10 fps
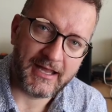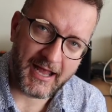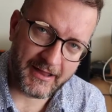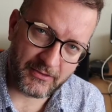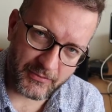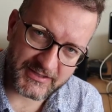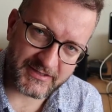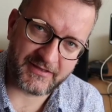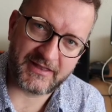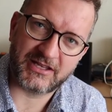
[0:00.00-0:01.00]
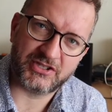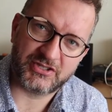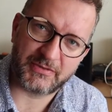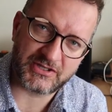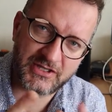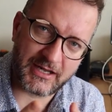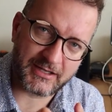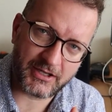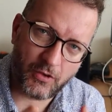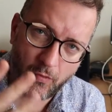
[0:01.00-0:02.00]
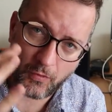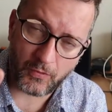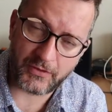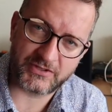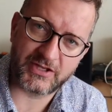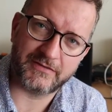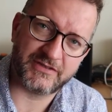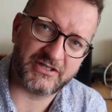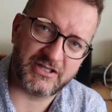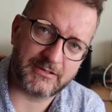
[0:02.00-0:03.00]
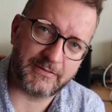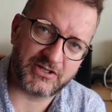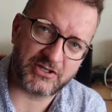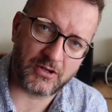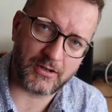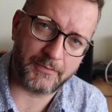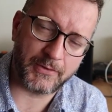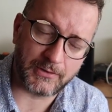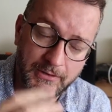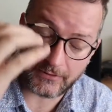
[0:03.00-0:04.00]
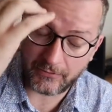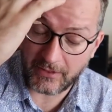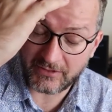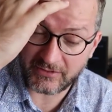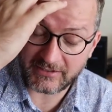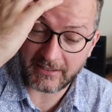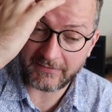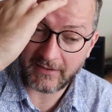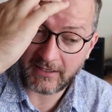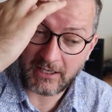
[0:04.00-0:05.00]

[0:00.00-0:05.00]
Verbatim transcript: and the rest of the thing you're supposed to like all, all, the services you're supposed to docker pull and all that sort of stuff